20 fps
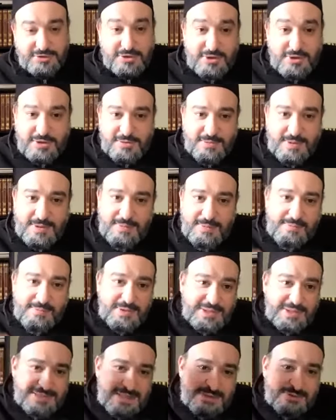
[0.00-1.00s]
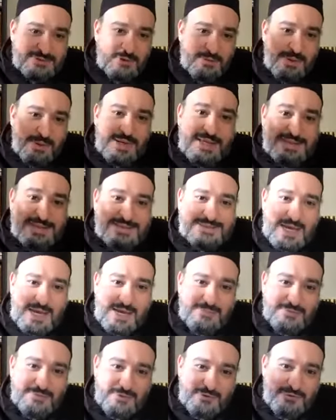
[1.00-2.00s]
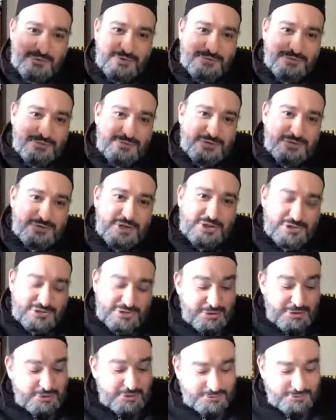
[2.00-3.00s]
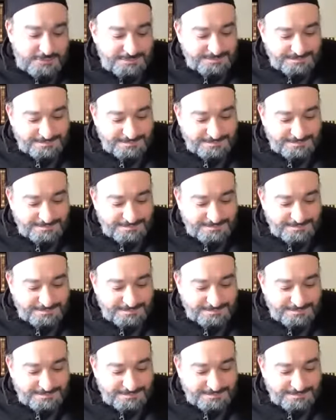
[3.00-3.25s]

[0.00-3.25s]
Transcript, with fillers: Imam al Ghazali is talking about his time, you know, the, the sixth century.